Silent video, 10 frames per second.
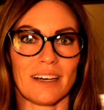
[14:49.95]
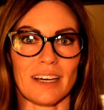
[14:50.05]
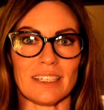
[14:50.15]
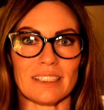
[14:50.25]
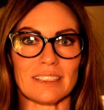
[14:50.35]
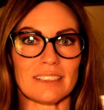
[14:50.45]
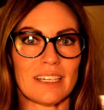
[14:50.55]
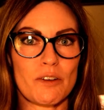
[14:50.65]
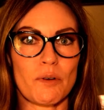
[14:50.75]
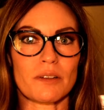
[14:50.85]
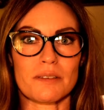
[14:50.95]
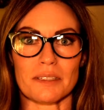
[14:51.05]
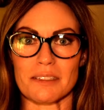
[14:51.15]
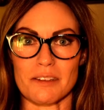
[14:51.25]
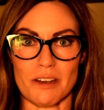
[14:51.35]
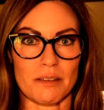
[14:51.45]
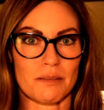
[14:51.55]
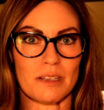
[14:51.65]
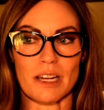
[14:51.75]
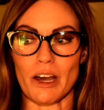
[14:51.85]
And he wants to
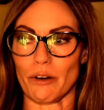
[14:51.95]
just,